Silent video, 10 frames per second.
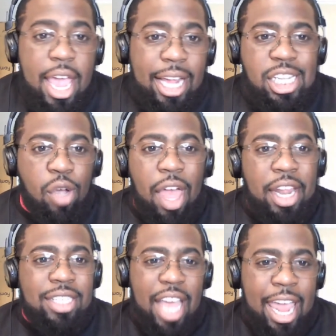And so that
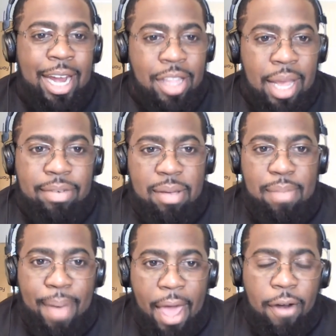does aid them to be
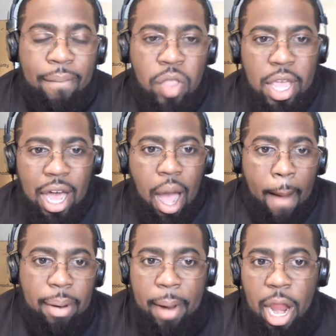better
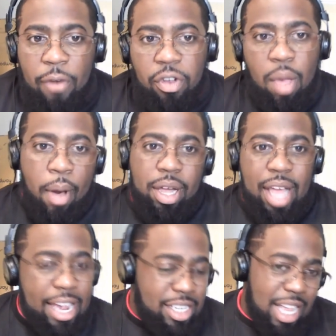prepared for the
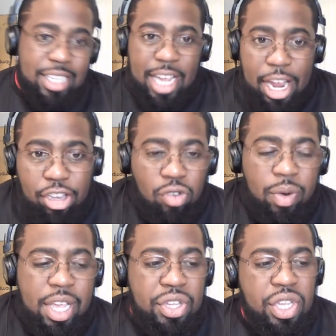Buckeyes, less
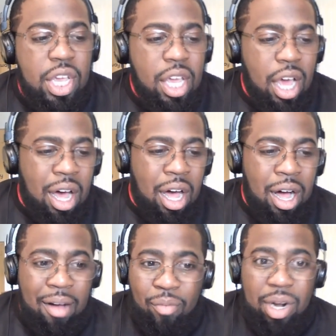injuries,
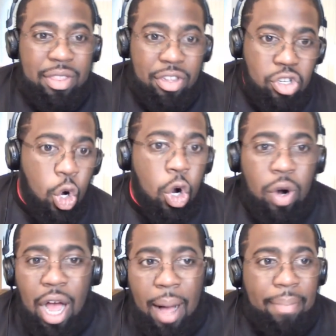running the score
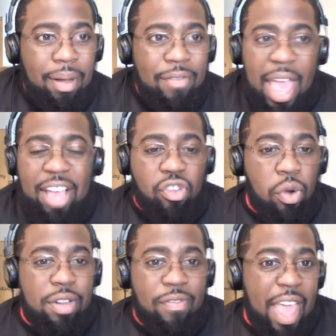up. Vegas
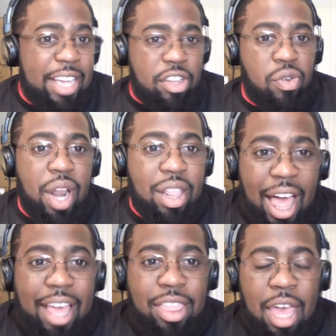is going to
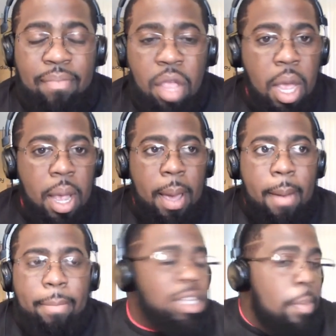like them.
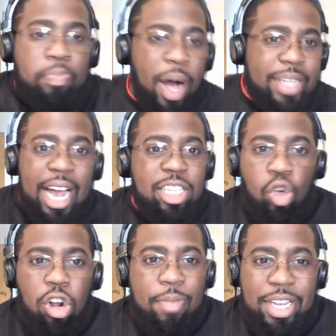But the Buckeyes are
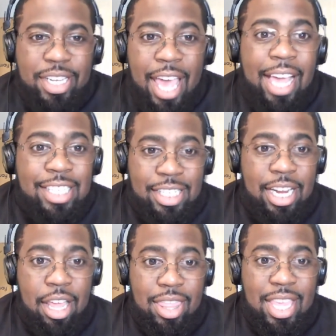going to be tested
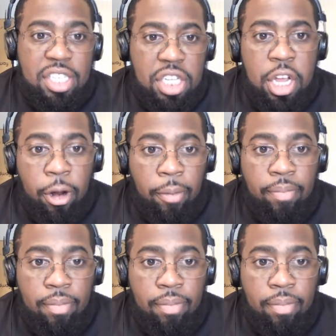this year.